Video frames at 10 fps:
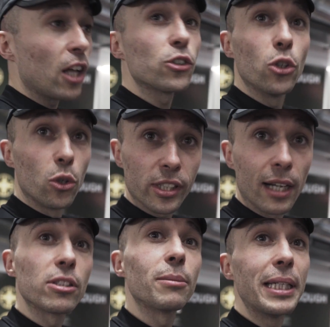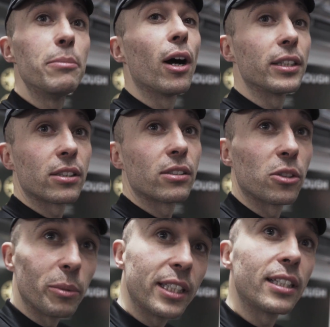I'll sort us out some e-bikes
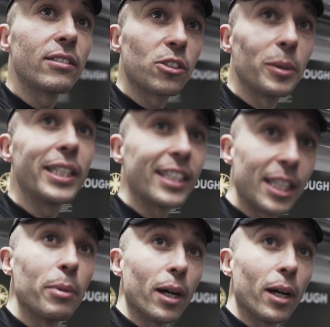so we can keep up.